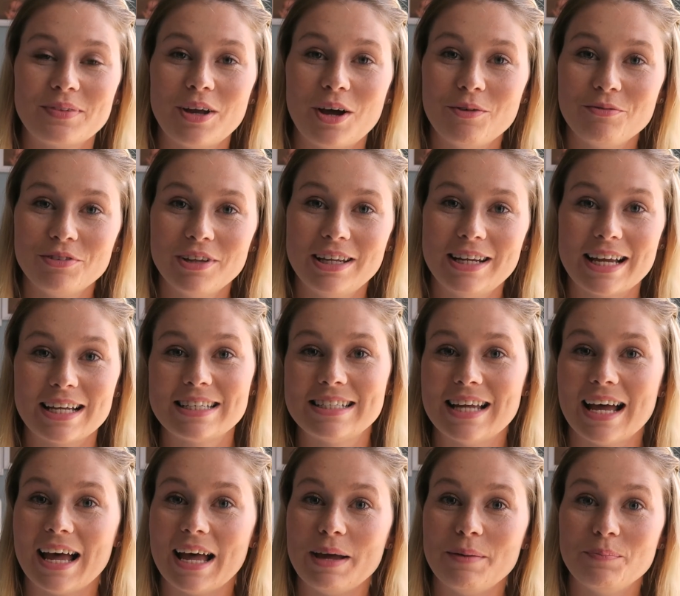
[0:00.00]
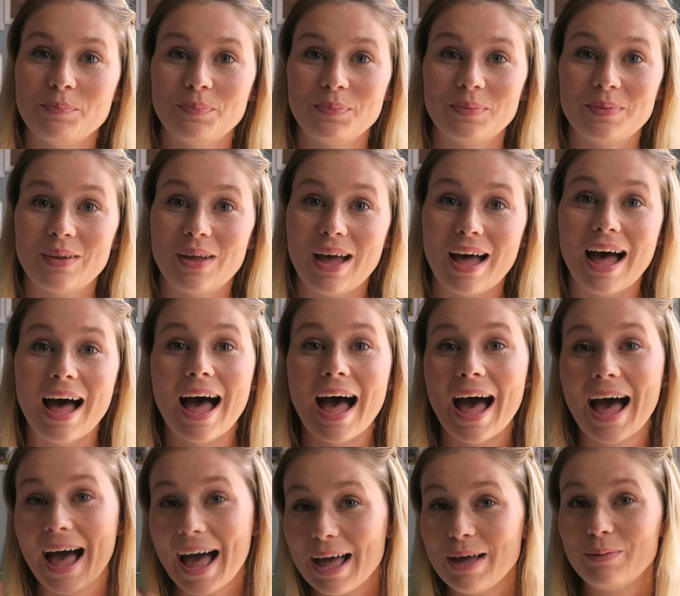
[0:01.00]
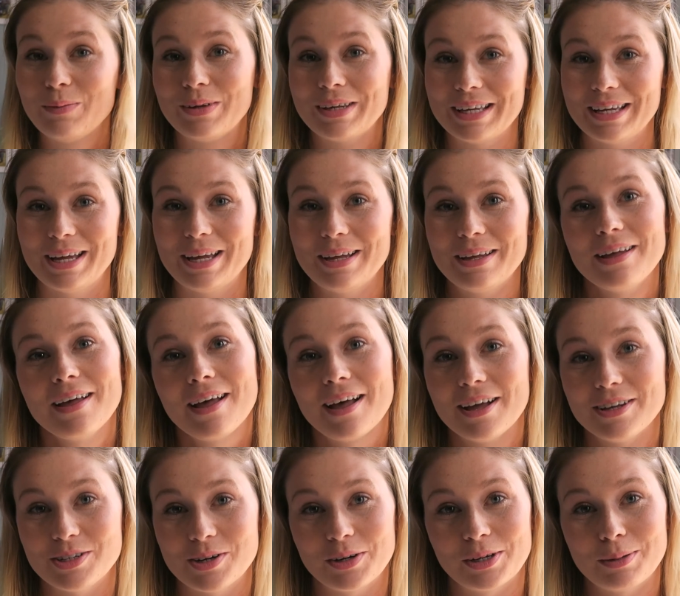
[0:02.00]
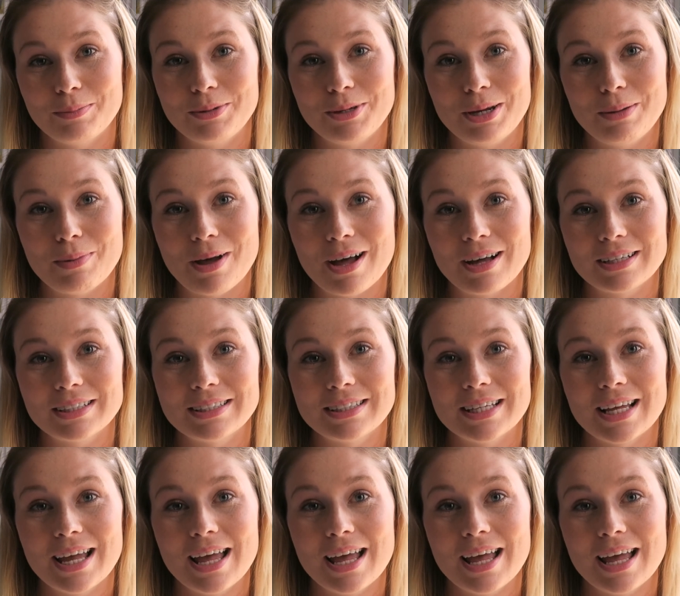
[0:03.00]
Hopefully next time I will get a Target Beauty Box.